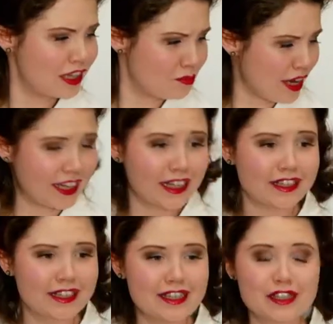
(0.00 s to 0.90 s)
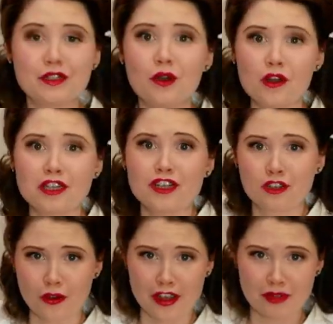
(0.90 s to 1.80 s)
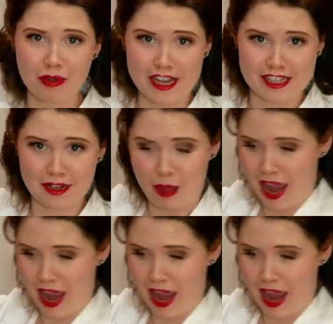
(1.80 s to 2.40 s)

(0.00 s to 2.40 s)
my kitten, is not enjoying the plastic bag